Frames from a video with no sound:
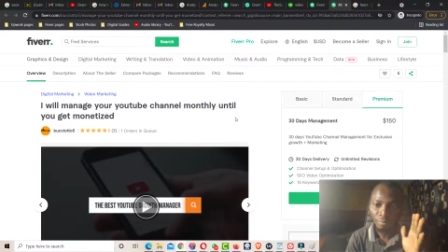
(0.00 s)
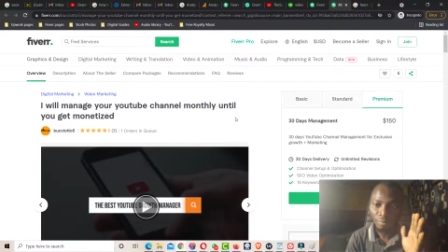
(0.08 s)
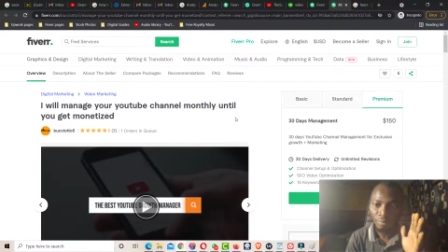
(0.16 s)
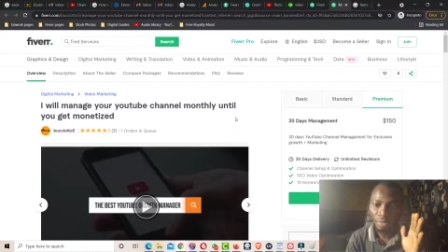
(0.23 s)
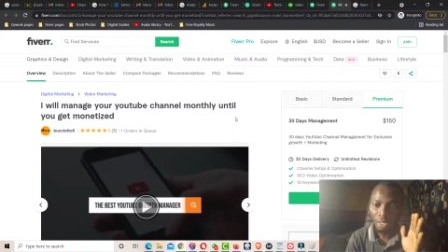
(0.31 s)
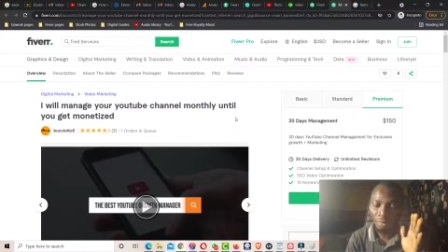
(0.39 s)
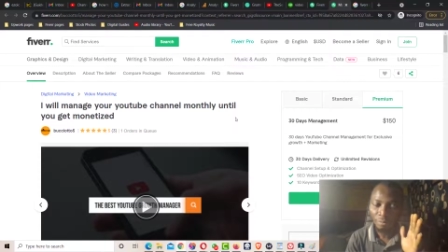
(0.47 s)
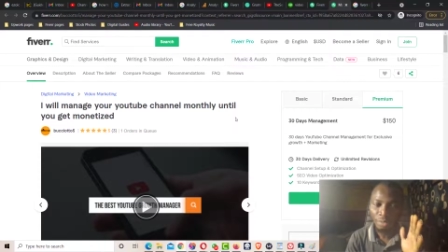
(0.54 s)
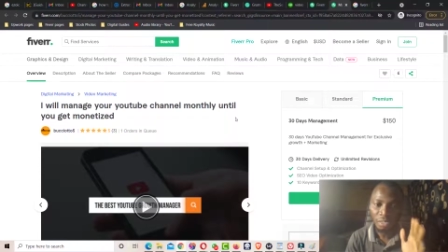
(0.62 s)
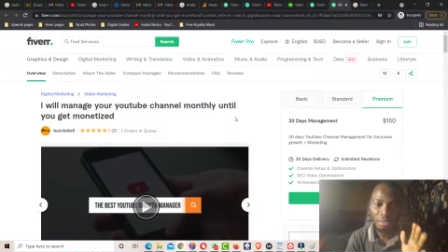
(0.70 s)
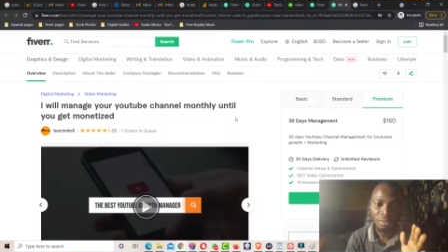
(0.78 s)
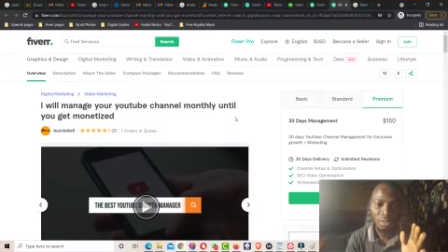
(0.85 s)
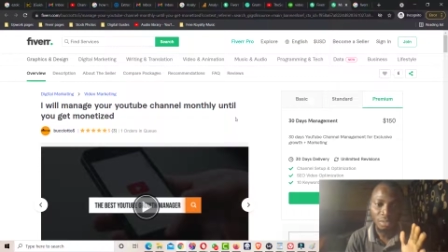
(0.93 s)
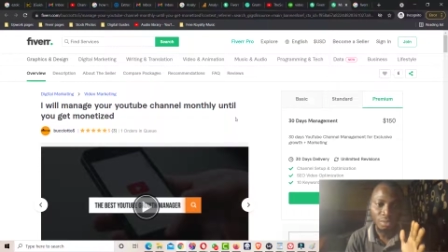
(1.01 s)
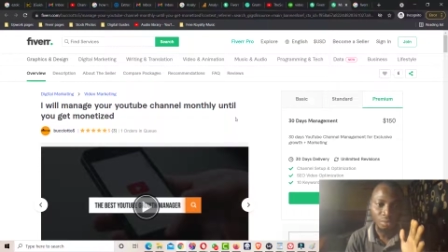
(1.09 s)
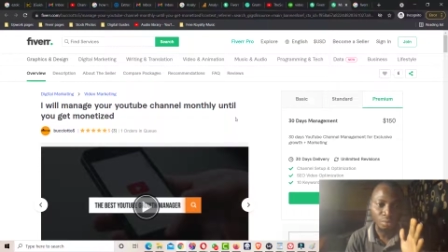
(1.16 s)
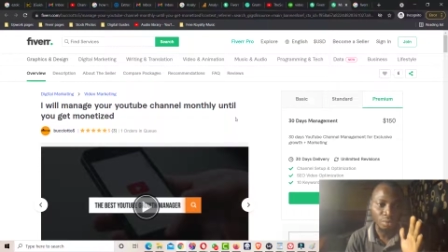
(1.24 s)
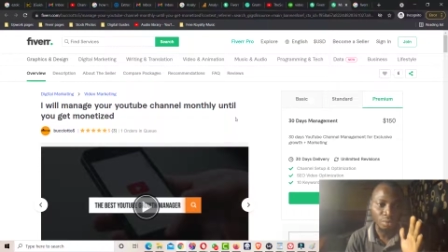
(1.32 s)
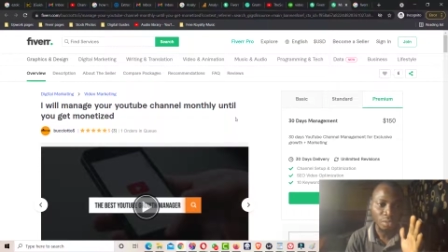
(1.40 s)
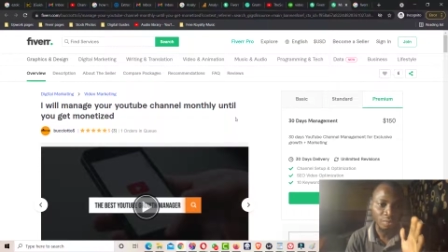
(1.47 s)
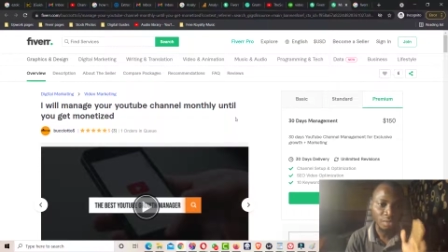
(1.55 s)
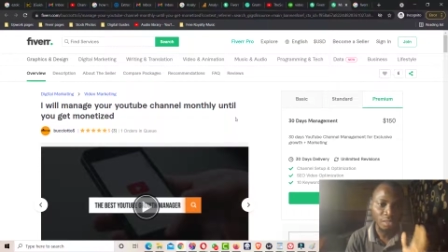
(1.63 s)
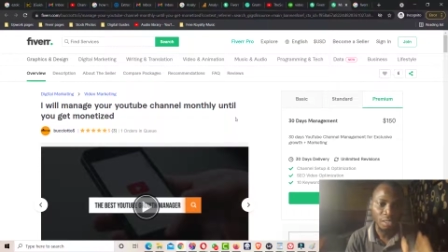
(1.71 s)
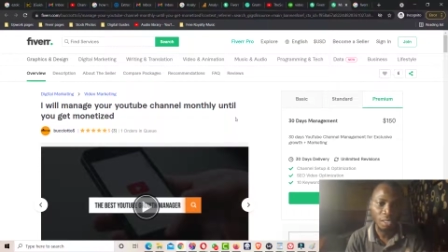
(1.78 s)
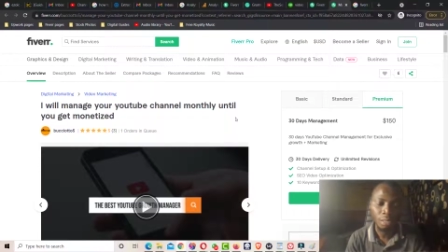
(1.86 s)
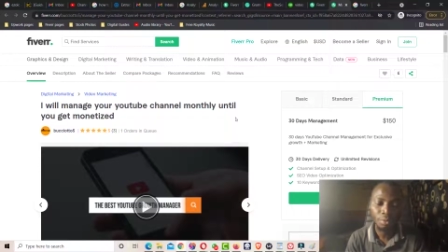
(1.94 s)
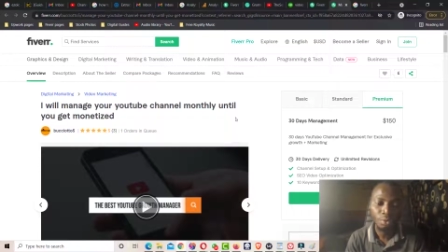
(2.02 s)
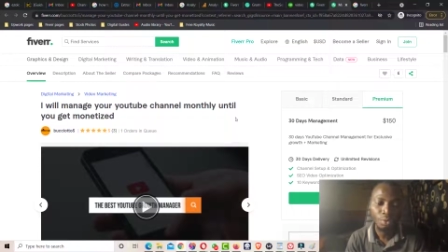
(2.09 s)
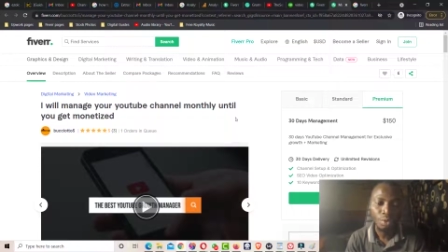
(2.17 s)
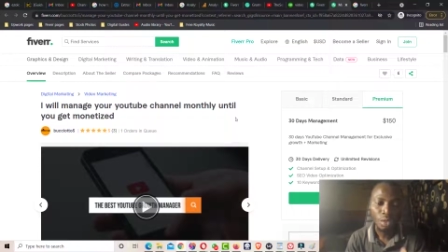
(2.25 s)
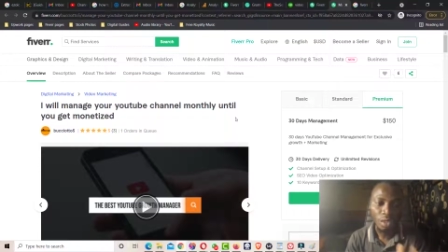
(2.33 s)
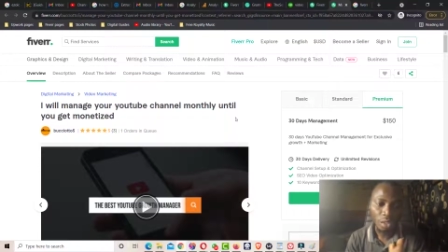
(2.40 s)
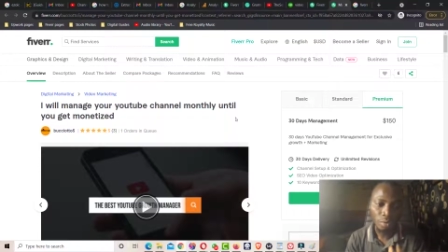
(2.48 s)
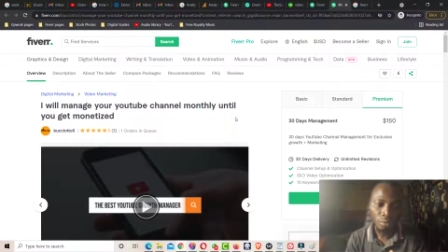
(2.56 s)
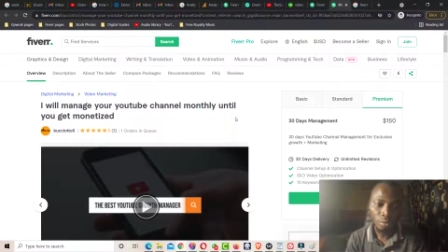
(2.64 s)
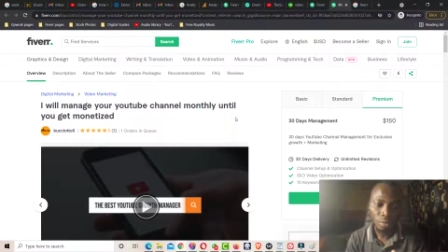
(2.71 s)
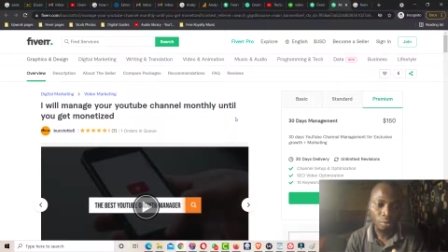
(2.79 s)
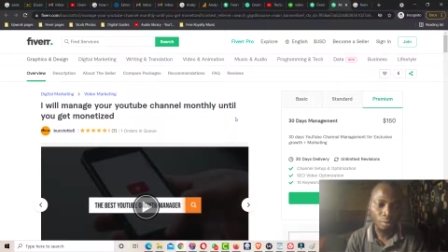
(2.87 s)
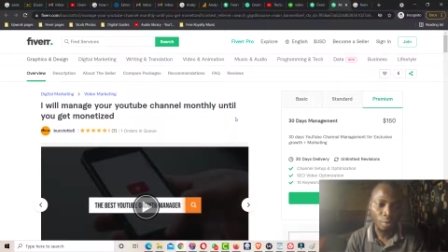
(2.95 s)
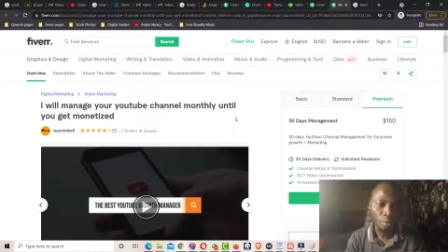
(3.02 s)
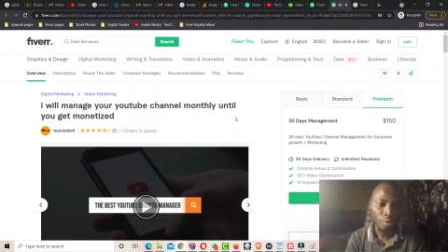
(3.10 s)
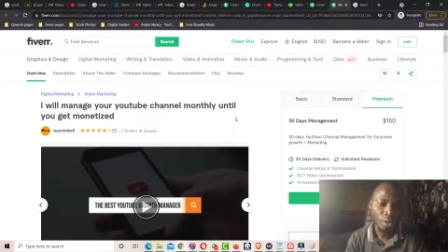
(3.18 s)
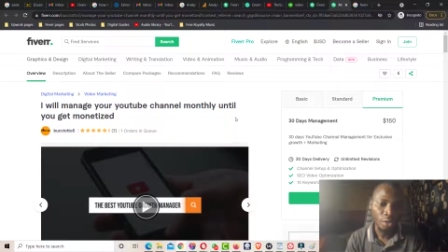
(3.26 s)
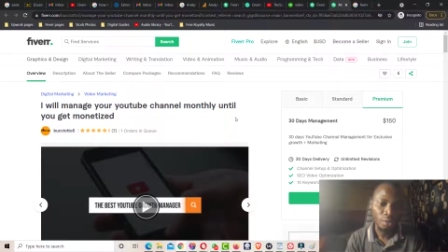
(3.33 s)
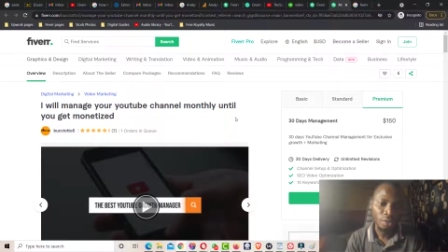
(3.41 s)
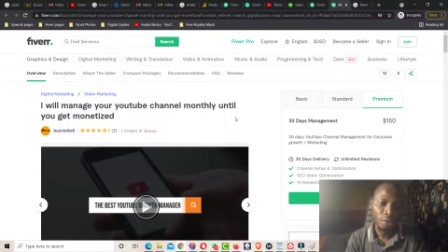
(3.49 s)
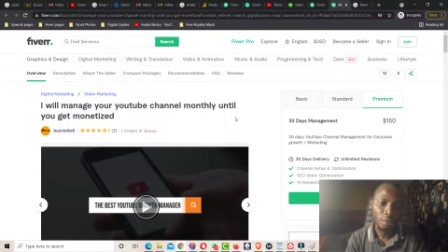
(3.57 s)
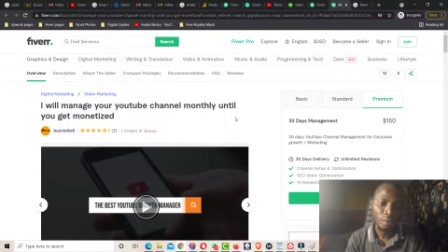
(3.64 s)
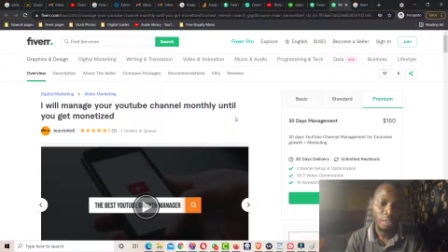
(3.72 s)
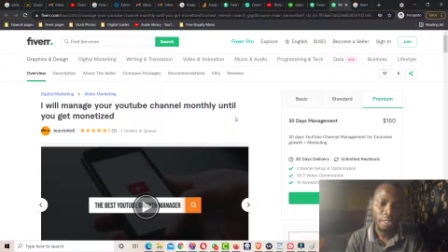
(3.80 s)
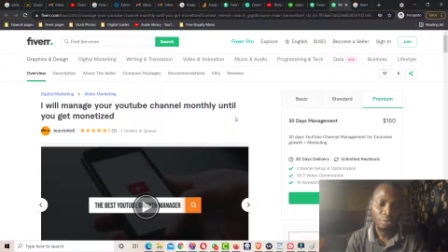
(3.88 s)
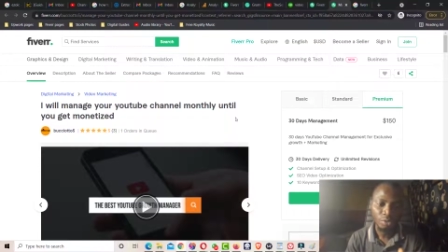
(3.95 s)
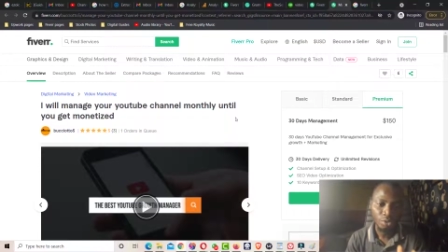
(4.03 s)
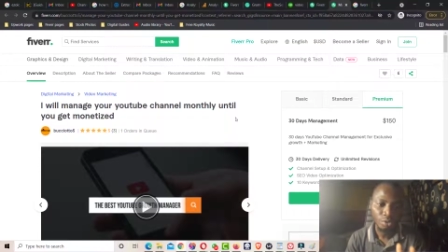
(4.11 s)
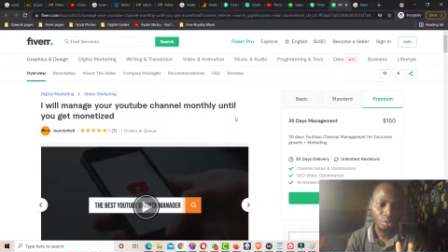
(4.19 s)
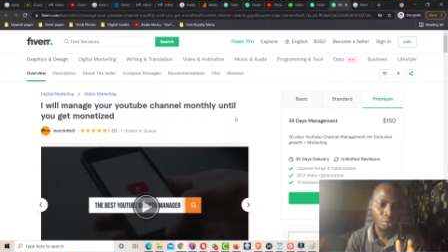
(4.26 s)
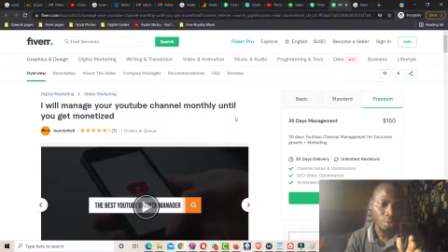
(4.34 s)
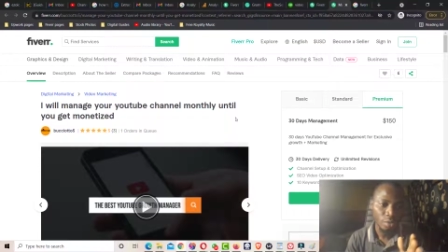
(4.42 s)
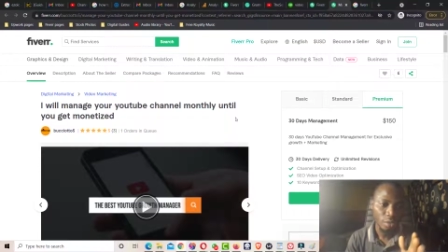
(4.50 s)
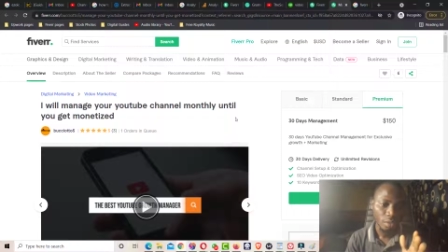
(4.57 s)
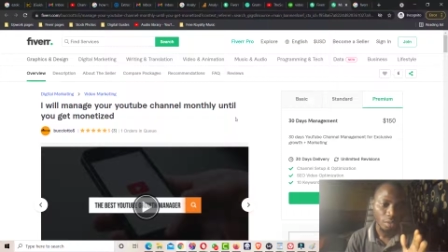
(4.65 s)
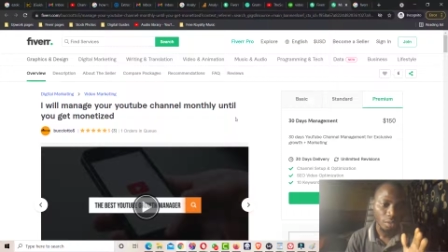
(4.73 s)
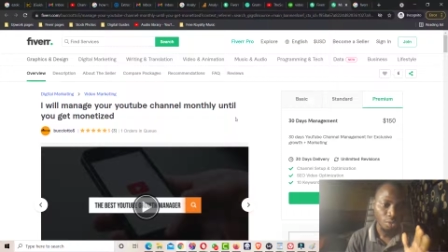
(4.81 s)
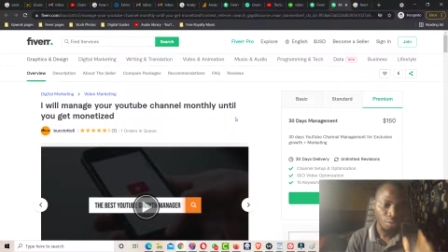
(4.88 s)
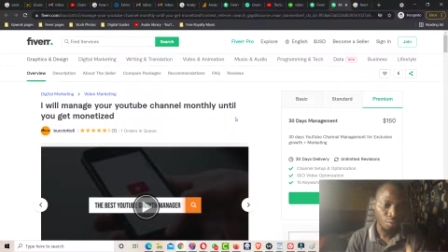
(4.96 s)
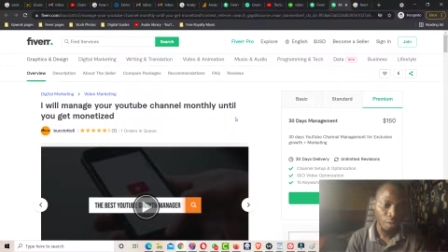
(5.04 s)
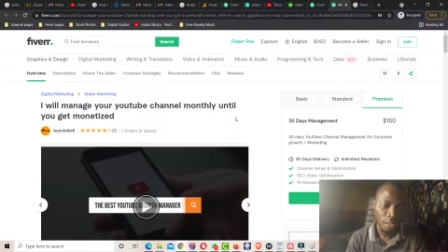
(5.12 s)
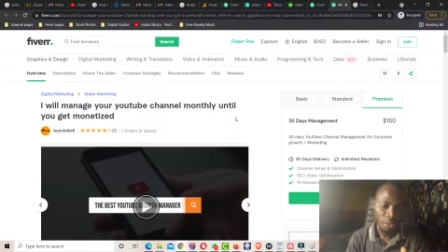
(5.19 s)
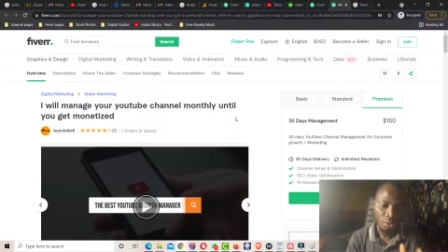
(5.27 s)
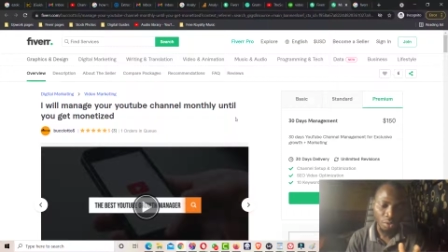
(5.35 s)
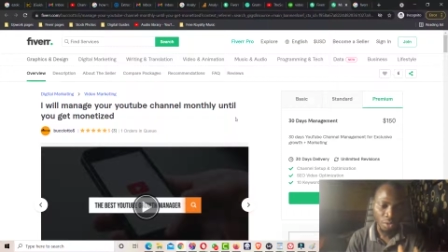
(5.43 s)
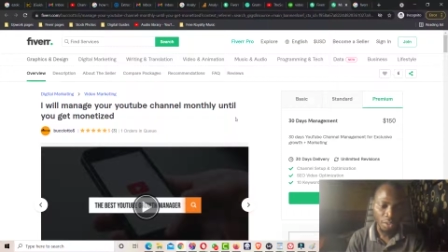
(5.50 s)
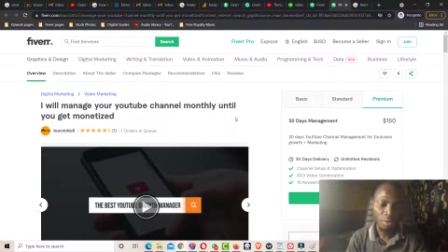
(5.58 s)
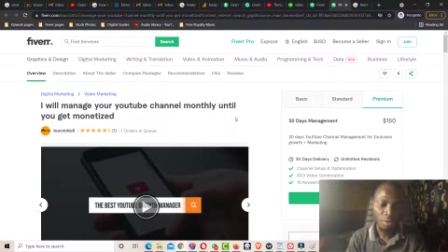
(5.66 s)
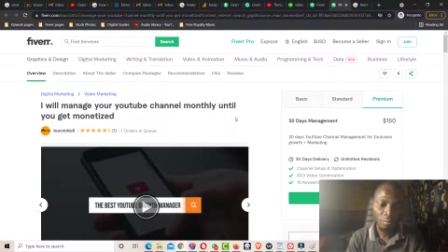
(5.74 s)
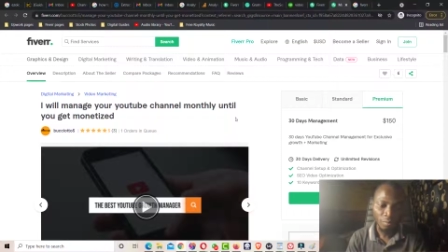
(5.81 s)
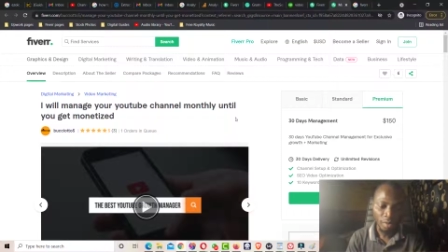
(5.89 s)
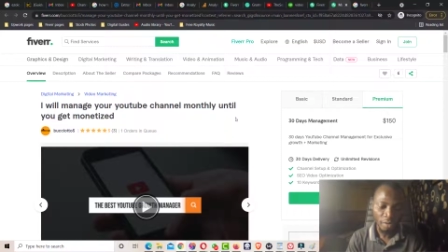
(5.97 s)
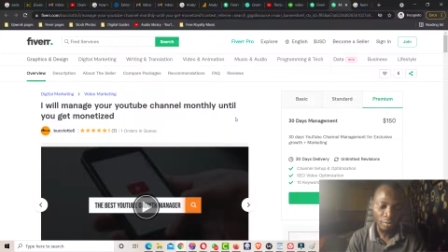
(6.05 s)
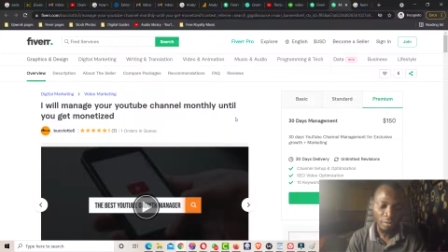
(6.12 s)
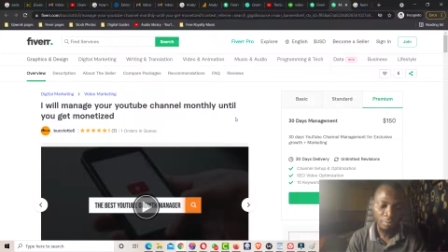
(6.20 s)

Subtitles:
believe this will definitely help you in one way or the other to rank your gig on Fiverr.